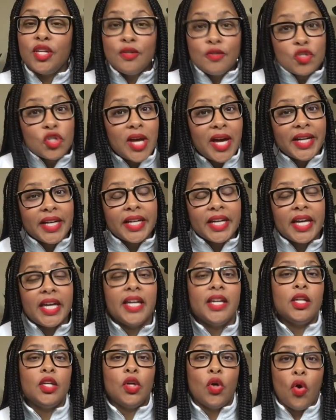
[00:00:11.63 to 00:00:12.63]
try to get
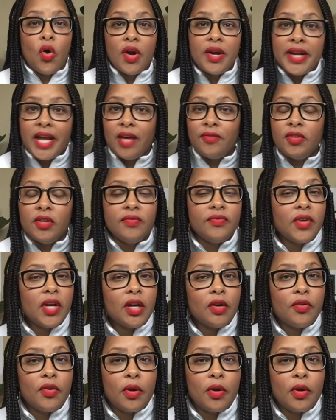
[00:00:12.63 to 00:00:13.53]
your Navy Federal